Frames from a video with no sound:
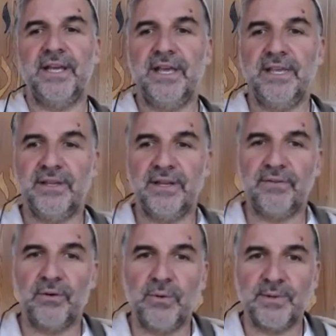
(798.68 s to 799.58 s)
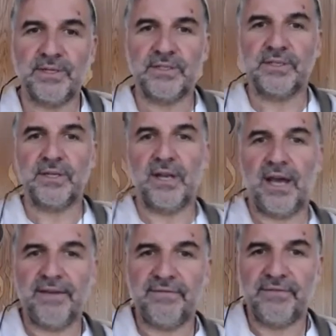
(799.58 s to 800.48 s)
that if a woman's
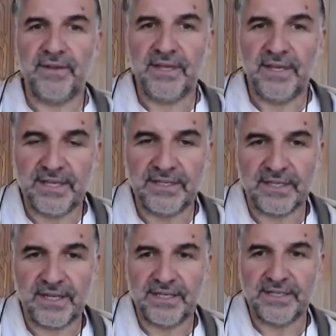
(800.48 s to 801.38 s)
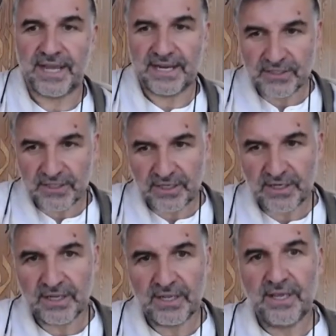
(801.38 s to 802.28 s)
life is in
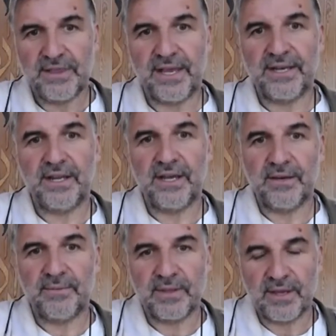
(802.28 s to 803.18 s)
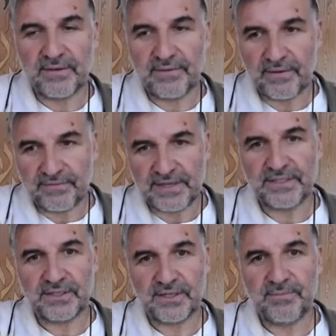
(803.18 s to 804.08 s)
danger, then a
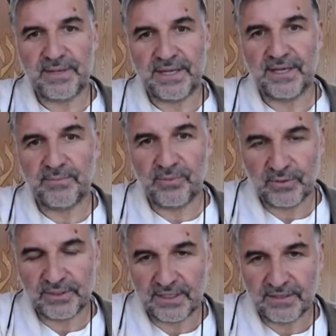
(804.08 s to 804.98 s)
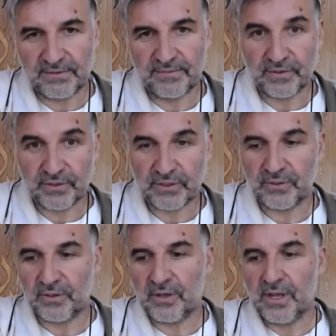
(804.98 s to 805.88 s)
fetus can be aborted for
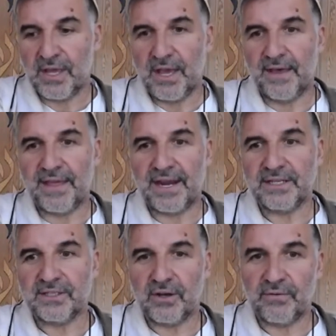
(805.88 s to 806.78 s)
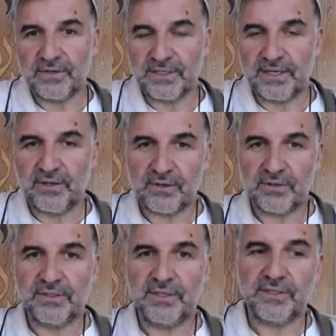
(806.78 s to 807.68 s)
sure. And that is obviously not
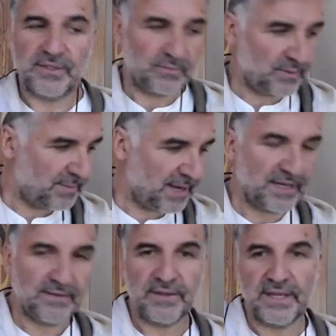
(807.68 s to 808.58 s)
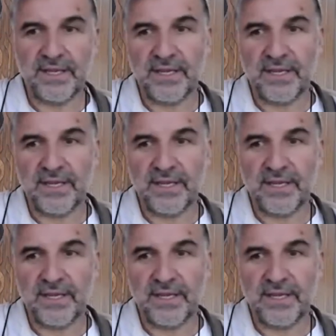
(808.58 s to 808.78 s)
consistent with many of the